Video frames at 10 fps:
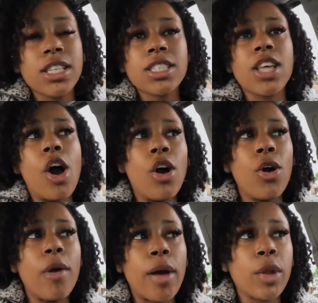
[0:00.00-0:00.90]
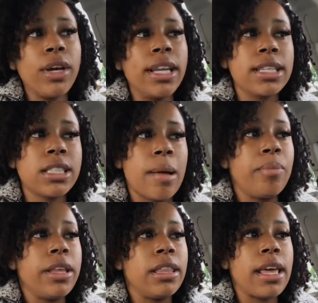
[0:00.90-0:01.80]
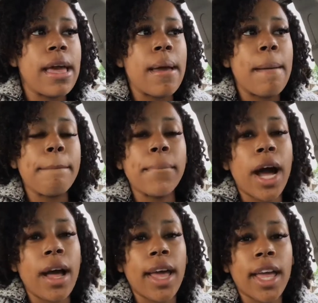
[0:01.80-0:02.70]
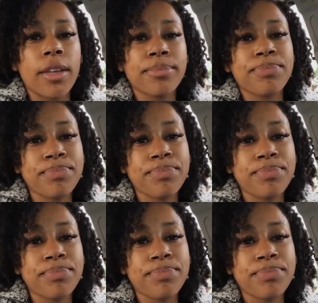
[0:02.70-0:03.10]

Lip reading: So if I do get accepted, then my